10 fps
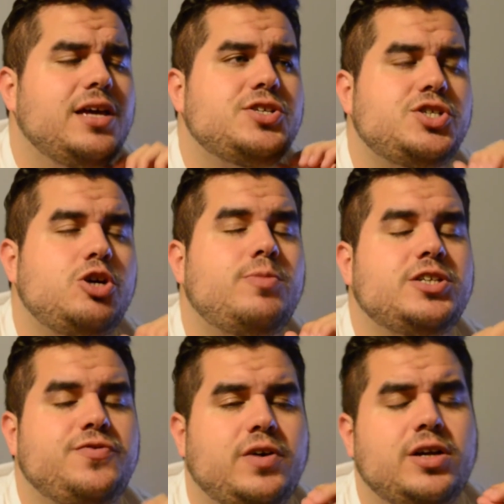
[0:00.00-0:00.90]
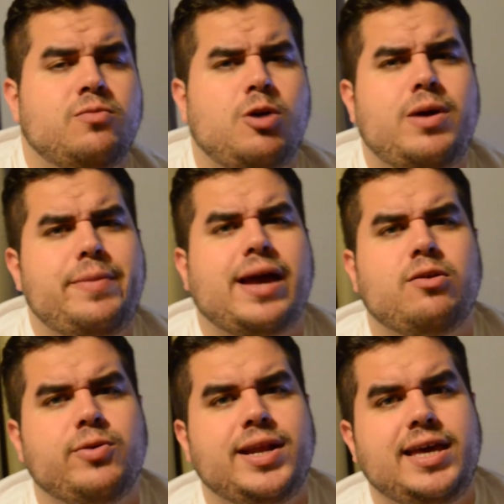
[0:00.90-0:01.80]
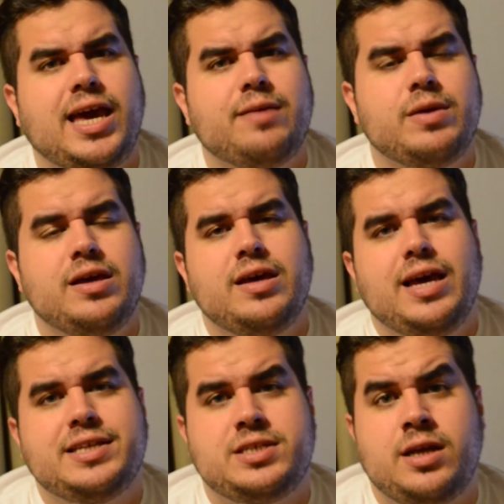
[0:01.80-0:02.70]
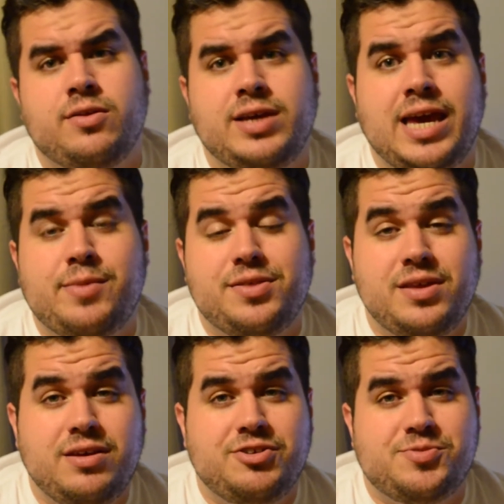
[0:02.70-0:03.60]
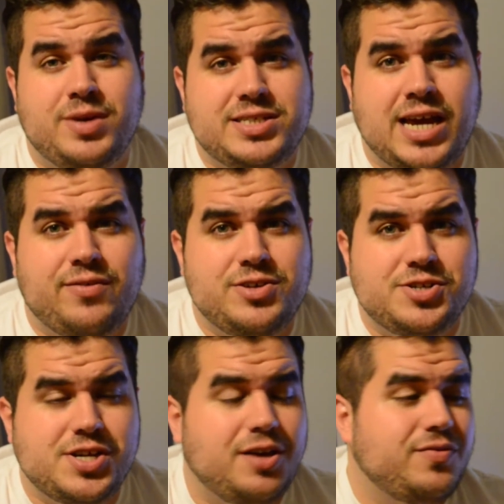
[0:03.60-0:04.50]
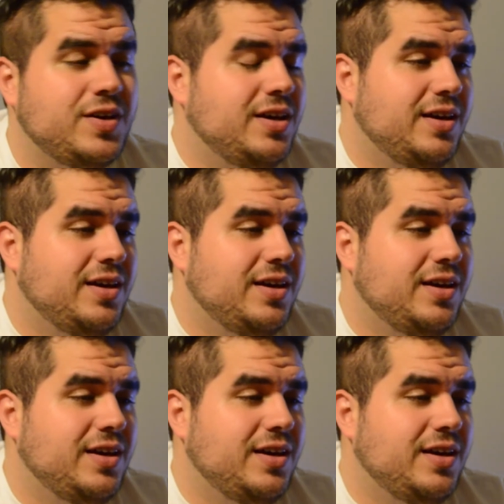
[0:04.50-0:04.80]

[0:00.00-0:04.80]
So much fun. Robot Battle Arena game. It's another game I think you must have on your shelf.